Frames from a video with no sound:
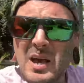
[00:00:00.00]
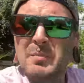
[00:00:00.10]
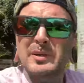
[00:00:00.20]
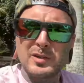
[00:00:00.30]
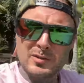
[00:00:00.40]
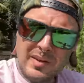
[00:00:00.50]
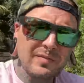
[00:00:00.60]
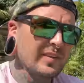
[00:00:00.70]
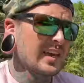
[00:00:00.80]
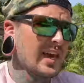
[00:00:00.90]
but you
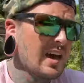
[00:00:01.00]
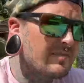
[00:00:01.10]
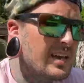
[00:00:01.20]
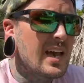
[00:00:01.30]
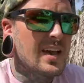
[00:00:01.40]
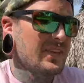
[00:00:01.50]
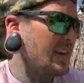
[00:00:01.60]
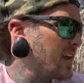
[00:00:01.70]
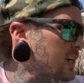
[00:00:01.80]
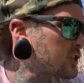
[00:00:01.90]
definitely have
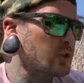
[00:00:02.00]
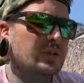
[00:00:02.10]
that extra